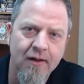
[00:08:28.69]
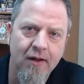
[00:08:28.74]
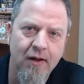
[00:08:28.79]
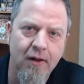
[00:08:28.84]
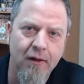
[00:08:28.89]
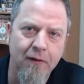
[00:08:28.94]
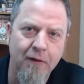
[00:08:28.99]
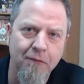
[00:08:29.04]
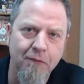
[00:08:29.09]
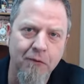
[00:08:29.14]

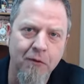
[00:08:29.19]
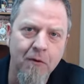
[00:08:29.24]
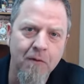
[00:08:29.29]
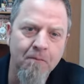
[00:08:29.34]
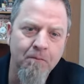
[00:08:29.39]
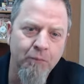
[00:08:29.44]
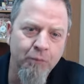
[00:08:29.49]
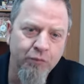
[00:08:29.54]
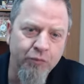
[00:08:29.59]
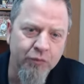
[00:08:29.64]
of
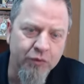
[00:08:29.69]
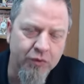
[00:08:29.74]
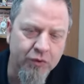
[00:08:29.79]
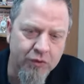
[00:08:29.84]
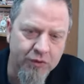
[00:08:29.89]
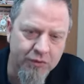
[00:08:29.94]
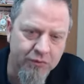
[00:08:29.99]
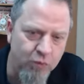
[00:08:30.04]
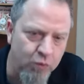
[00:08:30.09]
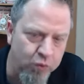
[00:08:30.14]

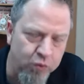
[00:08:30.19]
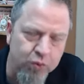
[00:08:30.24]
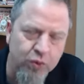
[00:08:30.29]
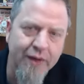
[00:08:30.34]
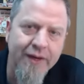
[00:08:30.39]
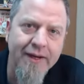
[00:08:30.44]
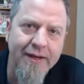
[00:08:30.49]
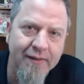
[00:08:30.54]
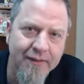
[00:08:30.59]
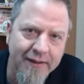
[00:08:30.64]

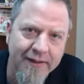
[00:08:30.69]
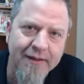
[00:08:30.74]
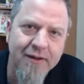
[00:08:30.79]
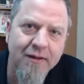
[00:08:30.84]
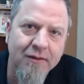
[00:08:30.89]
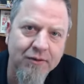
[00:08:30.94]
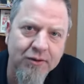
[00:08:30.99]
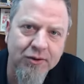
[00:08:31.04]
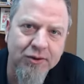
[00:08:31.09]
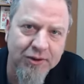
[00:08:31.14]
really
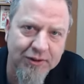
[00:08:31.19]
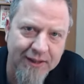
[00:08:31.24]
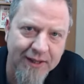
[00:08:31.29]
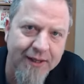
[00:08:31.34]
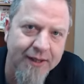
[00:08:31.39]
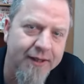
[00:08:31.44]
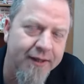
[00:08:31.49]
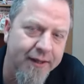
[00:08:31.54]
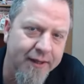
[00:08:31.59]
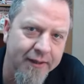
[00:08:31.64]

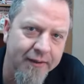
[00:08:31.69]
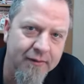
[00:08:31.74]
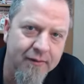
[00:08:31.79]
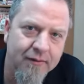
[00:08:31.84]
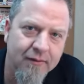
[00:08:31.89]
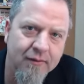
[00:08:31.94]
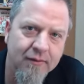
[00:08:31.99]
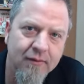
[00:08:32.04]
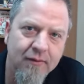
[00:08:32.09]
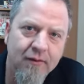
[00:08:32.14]
understanding
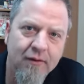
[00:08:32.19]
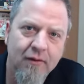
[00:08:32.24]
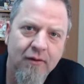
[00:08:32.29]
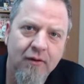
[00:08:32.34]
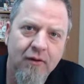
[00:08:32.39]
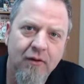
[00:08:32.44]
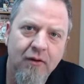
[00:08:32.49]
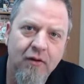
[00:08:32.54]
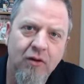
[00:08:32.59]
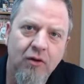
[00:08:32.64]

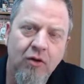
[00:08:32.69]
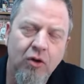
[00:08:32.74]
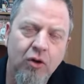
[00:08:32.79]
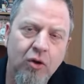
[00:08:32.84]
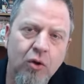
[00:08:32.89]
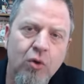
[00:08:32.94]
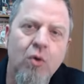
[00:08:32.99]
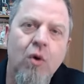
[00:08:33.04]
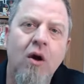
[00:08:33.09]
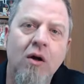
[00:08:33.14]

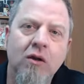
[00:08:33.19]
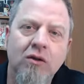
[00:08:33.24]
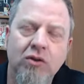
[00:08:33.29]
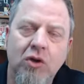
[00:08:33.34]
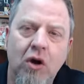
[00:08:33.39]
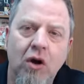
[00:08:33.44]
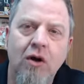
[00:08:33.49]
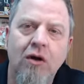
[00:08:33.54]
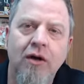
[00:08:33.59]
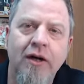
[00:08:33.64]
who our
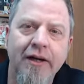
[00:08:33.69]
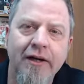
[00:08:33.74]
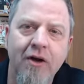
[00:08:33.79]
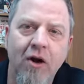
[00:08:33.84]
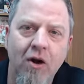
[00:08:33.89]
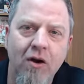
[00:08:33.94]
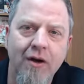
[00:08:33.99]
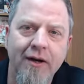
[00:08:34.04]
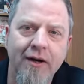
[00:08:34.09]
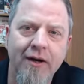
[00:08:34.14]
target
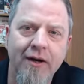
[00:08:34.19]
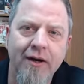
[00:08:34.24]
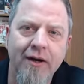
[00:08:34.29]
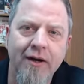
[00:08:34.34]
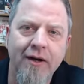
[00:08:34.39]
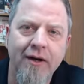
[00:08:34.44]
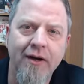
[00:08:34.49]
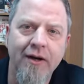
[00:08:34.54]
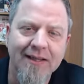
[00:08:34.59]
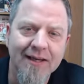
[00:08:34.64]
audience
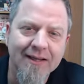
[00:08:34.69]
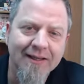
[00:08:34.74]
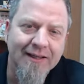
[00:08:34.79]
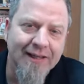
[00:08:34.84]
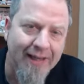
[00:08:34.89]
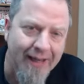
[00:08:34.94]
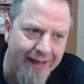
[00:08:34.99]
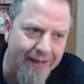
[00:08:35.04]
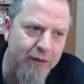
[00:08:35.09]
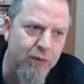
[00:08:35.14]
is.
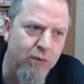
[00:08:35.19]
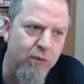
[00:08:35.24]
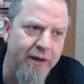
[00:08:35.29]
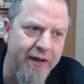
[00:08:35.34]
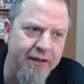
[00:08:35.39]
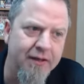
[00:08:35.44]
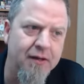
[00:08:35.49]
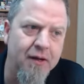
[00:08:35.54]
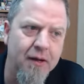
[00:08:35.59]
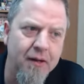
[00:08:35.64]
Can
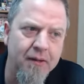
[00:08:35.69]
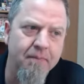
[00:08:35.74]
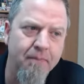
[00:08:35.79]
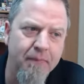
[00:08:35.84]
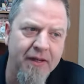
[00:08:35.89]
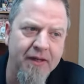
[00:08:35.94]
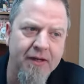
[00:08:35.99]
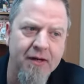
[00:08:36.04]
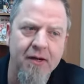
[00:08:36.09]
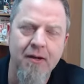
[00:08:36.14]
we com-
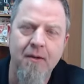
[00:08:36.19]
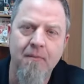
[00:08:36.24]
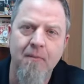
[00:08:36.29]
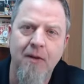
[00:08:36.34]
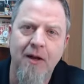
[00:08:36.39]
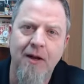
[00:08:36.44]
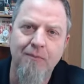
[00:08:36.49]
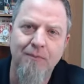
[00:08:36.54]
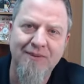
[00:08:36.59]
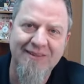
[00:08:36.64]

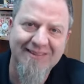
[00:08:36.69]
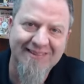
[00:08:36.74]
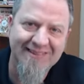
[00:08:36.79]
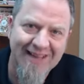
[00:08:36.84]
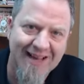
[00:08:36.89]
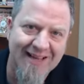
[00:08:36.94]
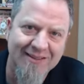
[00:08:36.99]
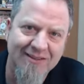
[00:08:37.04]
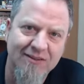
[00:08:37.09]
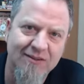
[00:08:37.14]
become
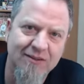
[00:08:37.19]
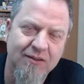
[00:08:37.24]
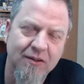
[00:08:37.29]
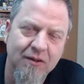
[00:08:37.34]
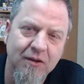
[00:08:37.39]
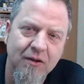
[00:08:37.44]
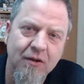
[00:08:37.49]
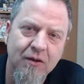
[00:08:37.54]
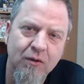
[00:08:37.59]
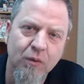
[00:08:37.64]
obsessed
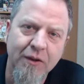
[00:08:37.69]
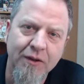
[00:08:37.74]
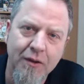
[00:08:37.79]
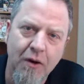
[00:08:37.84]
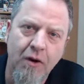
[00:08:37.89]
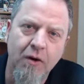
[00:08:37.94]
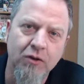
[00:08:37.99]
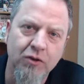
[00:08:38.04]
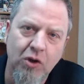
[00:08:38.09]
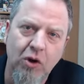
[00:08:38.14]
with
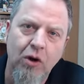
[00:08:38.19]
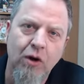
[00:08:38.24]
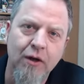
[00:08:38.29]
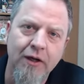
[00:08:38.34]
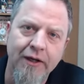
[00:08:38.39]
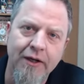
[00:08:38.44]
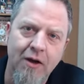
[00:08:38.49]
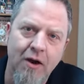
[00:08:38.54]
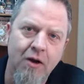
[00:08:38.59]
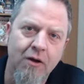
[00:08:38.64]
our
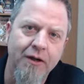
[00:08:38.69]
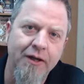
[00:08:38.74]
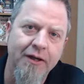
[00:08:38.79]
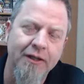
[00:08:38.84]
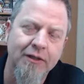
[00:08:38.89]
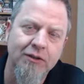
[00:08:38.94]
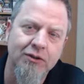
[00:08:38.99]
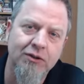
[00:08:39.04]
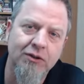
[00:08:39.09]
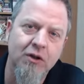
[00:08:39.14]
target
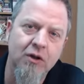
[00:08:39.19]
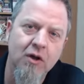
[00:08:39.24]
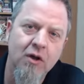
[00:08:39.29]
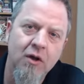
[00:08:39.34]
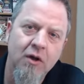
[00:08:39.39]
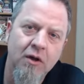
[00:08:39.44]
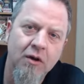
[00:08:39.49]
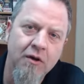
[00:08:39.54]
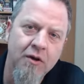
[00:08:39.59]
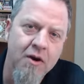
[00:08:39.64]
audience,
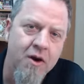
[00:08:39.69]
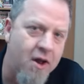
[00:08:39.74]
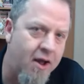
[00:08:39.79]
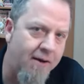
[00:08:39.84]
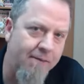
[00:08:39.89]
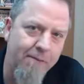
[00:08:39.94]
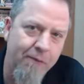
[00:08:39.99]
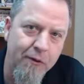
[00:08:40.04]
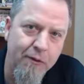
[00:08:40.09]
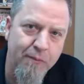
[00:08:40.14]

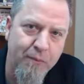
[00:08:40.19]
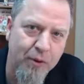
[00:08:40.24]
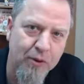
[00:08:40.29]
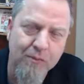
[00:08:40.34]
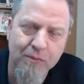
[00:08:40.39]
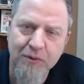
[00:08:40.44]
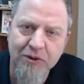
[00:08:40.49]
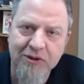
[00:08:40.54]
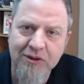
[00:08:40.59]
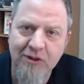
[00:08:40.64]
not for the
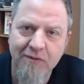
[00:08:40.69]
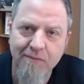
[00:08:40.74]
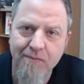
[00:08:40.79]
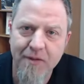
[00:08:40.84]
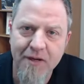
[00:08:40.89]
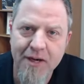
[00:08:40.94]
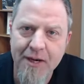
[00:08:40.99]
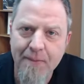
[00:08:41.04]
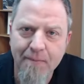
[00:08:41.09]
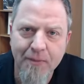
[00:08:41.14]
purpose of
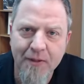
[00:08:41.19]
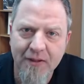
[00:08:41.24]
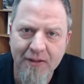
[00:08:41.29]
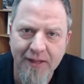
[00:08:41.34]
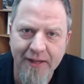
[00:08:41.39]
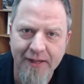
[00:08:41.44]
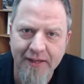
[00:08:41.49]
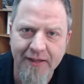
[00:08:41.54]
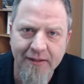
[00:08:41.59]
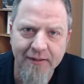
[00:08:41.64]

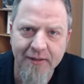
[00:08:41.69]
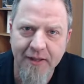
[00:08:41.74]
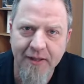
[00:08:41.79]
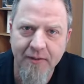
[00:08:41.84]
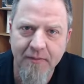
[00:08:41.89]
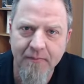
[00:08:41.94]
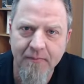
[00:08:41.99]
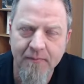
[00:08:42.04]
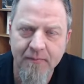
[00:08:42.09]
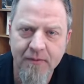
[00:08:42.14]
manipulating
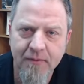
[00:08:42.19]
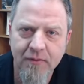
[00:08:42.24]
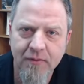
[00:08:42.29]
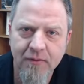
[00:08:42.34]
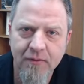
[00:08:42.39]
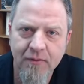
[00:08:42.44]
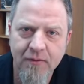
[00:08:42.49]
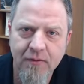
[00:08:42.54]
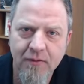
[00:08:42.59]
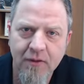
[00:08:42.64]
them,
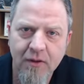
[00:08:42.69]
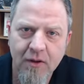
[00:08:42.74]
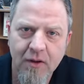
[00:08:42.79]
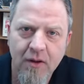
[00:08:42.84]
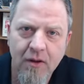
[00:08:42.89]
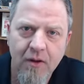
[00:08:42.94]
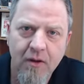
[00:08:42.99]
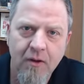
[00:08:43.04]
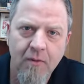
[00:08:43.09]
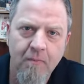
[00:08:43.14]

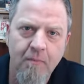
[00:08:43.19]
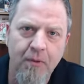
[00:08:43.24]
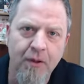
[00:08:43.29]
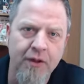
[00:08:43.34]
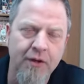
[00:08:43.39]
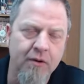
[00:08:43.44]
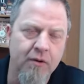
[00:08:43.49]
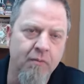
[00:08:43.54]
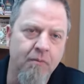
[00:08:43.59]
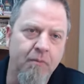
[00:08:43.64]

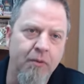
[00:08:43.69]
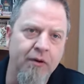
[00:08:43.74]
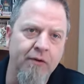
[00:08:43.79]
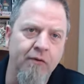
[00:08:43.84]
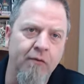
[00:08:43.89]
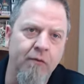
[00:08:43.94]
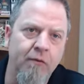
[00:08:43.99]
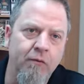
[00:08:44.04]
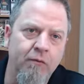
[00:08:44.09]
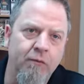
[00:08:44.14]
but
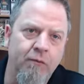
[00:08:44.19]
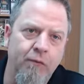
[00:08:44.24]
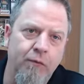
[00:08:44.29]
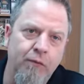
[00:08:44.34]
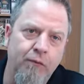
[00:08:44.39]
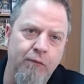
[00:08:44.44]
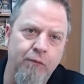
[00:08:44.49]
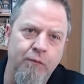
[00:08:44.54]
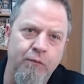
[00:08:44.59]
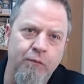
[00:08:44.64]
but
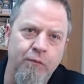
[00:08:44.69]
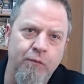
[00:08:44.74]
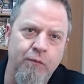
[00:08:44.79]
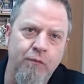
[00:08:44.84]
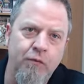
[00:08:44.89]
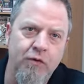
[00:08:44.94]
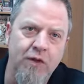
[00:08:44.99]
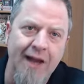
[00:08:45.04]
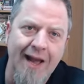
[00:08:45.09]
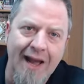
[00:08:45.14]

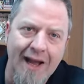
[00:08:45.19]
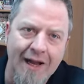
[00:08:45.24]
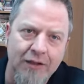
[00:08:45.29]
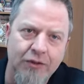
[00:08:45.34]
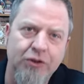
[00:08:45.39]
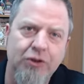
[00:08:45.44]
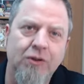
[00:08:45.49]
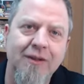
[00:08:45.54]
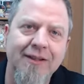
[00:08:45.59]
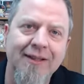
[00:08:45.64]
to
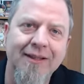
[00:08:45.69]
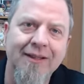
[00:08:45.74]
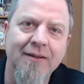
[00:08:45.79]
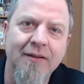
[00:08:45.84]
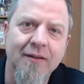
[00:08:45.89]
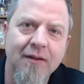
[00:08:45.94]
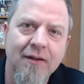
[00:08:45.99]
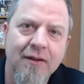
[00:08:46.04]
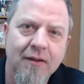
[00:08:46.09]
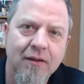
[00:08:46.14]

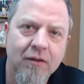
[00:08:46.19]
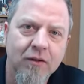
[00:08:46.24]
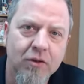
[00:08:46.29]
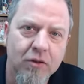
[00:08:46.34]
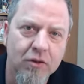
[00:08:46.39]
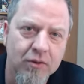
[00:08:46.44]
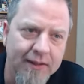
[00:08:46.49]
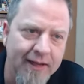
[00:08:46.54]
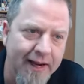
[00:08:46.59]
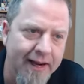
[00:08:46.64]
actually
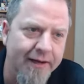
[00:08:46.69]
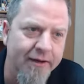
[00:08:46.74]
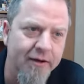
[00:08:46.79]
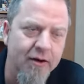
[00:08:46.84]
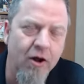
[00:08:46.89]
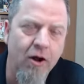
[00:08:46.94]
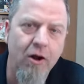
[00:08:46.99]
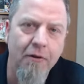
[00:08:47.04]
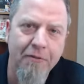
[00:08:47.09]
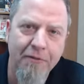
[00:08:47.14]
create
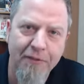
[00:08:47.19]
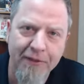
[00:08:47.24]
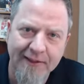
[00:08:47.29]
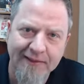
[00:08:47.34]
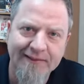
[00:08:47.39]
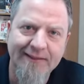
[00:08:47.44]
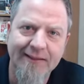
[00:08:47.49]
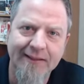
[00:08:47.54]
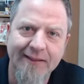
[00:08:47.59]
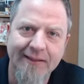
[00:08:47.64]

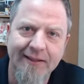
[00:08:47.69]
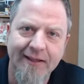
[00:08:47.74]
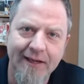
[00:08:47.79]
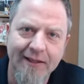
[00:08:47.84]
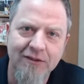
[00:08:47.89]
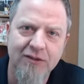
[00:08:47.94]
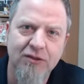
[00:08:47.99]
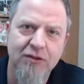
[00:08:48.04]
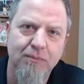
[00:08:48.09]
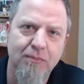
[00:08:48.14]
authentic
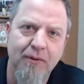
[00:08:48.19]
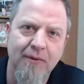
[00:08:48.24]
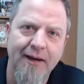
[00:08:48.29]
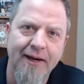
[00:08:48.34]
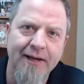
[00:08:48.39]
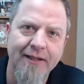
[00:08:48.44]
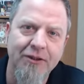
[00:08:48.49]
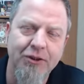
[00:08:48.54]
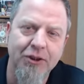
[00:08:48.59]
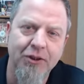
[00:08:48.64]

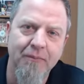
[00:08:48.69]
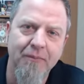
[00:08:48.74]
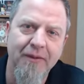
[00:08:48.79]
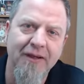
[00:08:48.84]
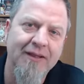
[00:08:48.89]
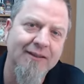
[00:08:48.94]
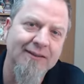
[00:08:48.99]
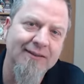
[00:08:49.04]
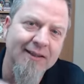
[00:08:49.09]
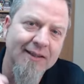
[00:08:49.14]
inspiration?
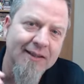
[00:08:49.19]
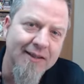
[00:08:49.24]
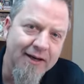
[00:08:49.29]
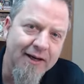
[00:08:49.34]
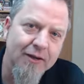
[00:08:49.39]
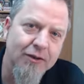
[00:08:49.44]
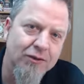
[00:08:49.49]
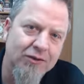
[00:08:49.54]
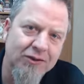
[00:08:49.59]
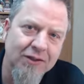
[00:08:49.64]
Because
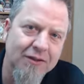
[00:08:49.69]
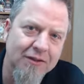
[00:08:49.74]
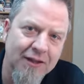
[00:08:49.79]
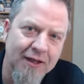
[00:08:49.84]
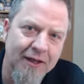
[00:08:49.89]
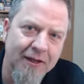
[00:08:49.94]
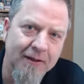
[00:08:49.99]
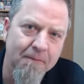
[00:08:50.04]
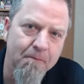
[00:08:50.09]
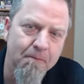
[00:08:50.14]
here's the
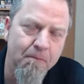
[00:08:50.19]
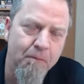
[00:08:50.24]
thing.